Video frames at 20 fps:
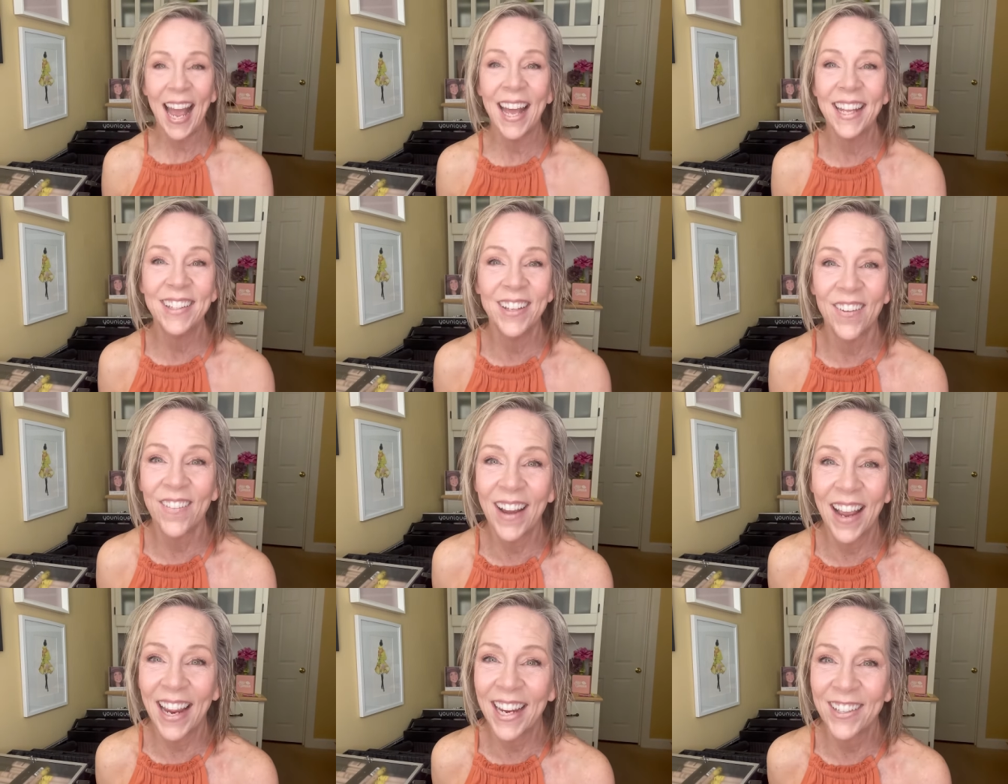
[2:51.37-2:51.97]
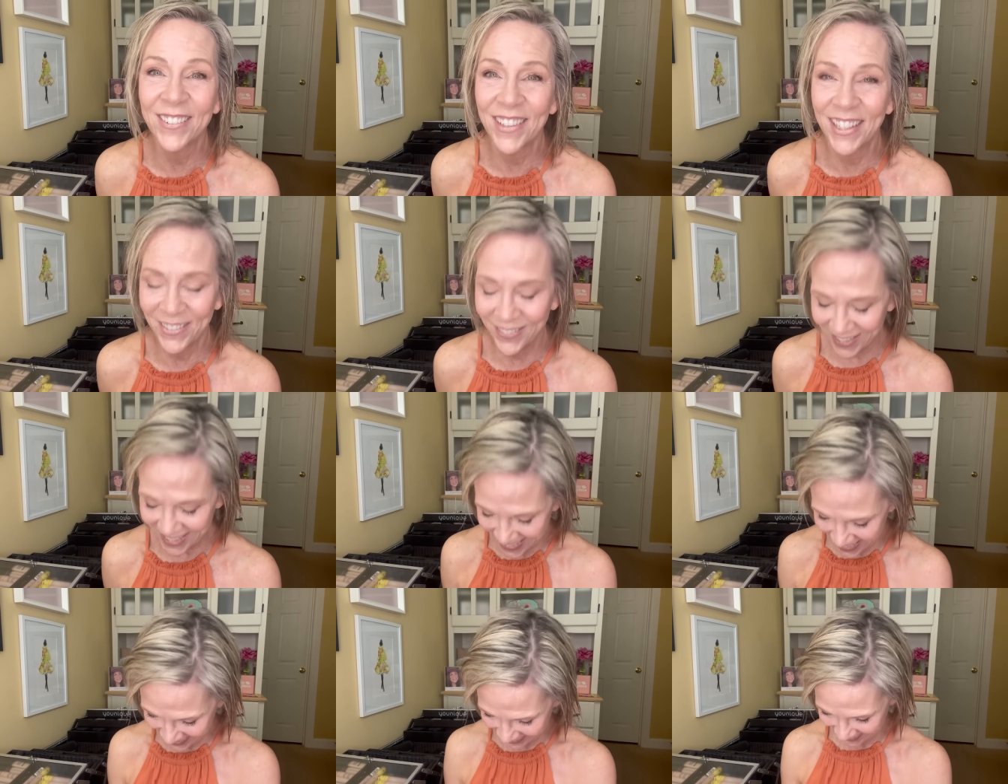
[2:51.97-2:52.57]
I know, hang with
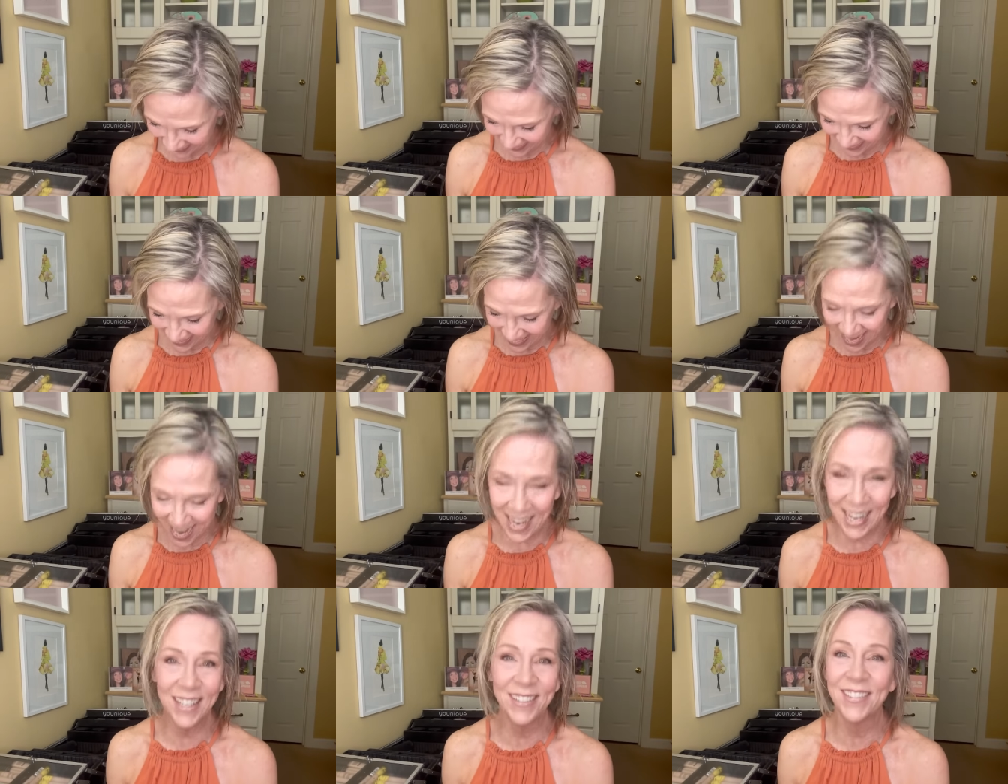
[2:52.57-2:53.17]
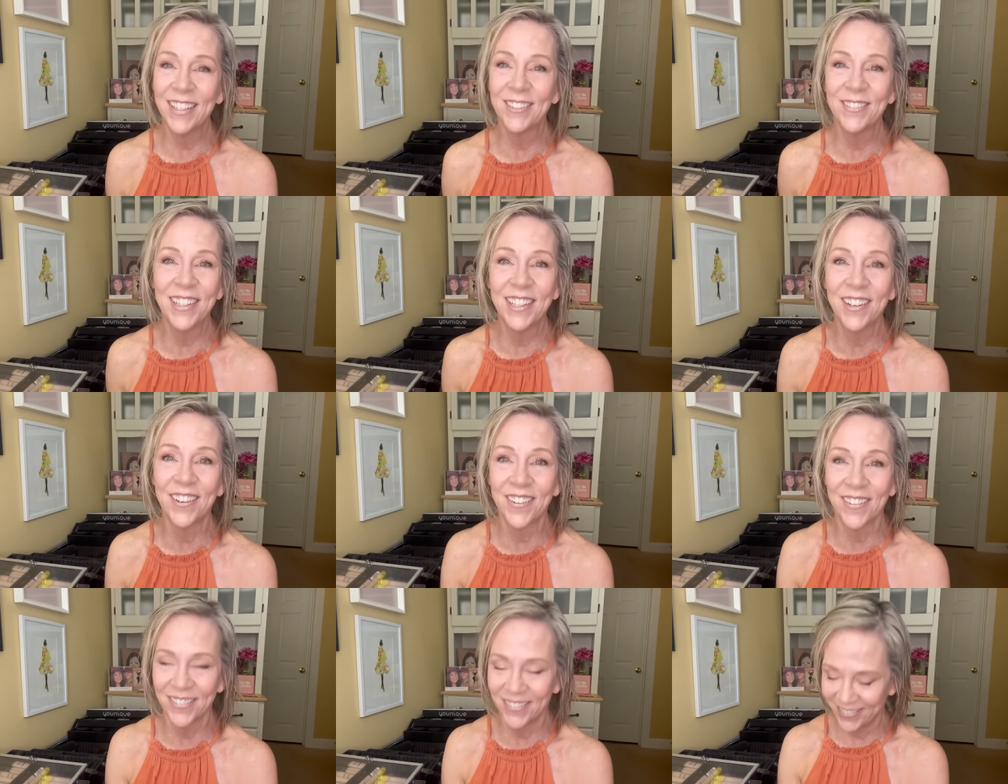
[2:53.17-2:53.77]
me. Hang with me,
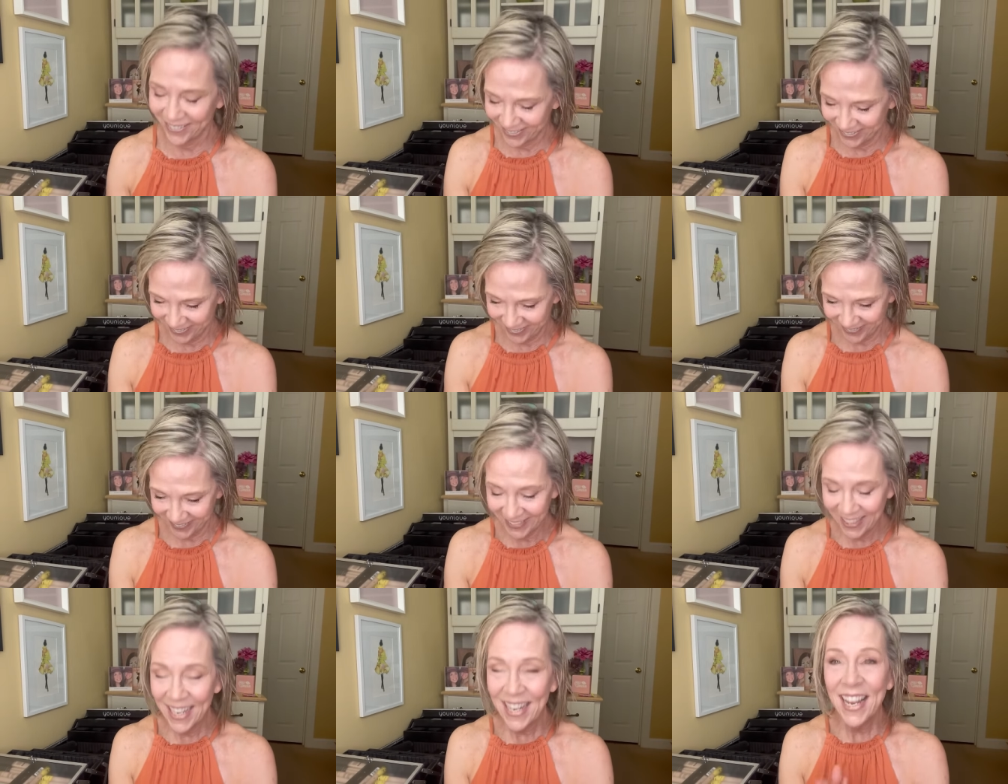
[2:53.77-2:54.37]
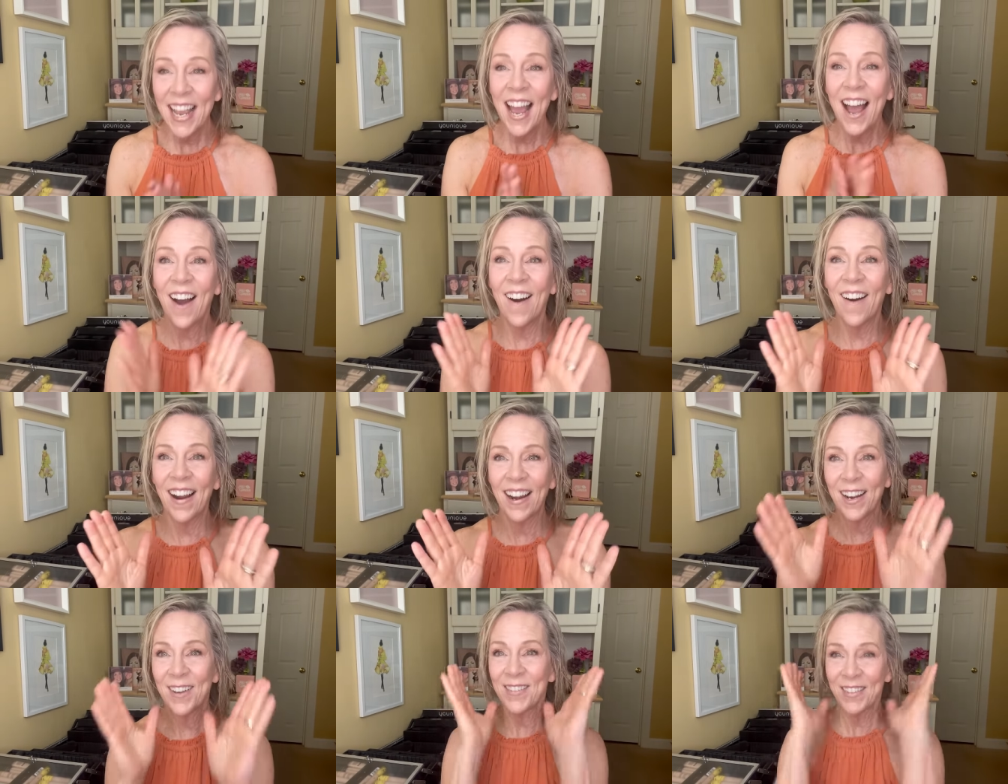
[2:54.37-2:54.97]
girl.
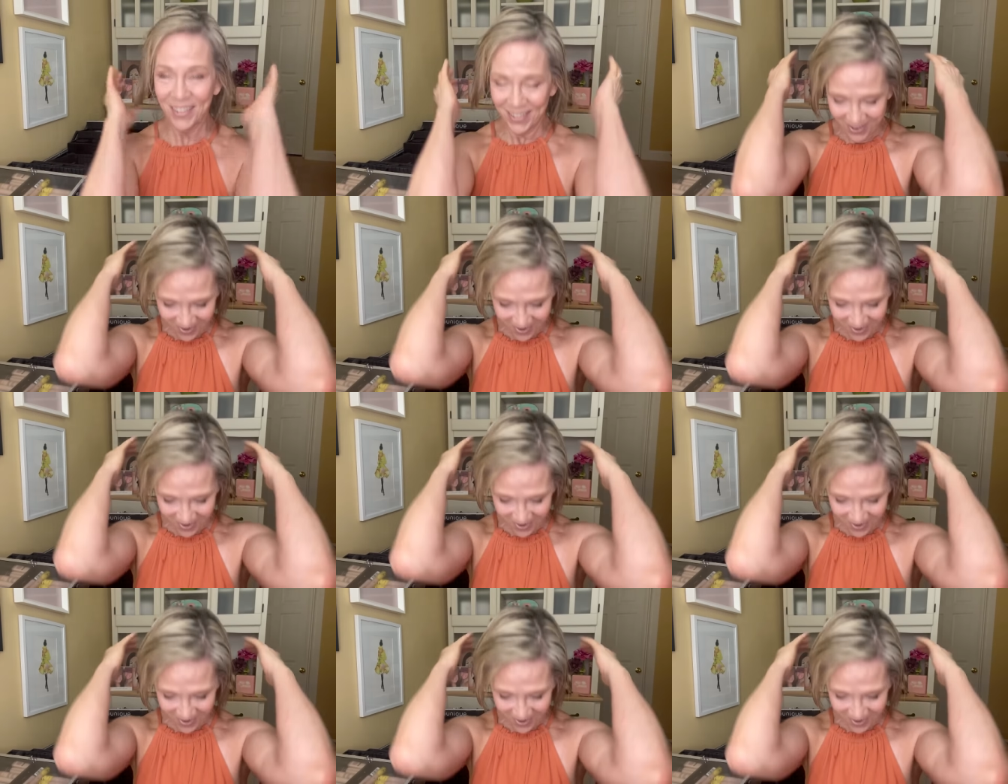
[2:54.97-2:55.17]
All right, I'm going